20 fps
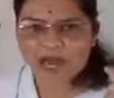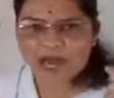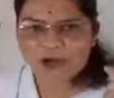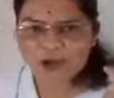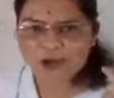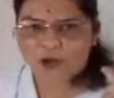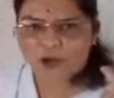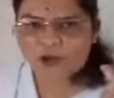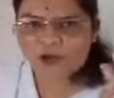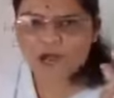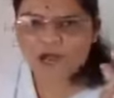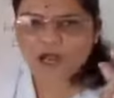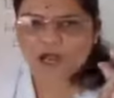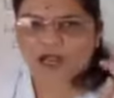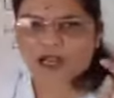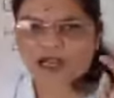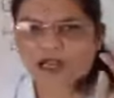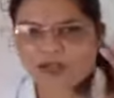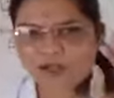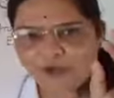hormone,
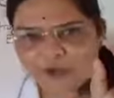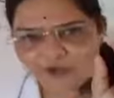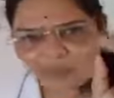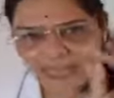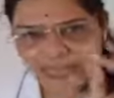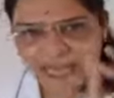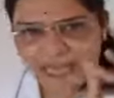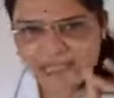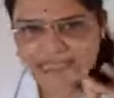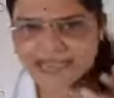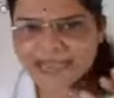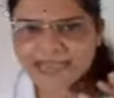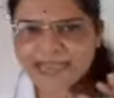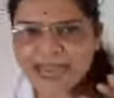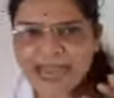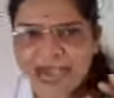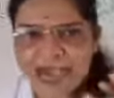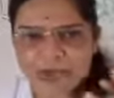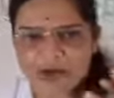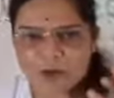
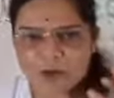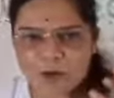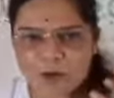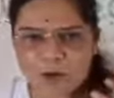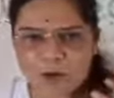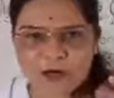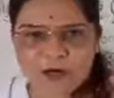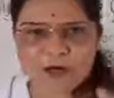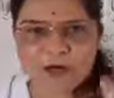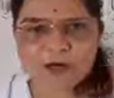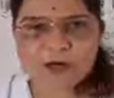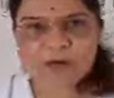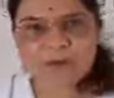luteinizing hormone,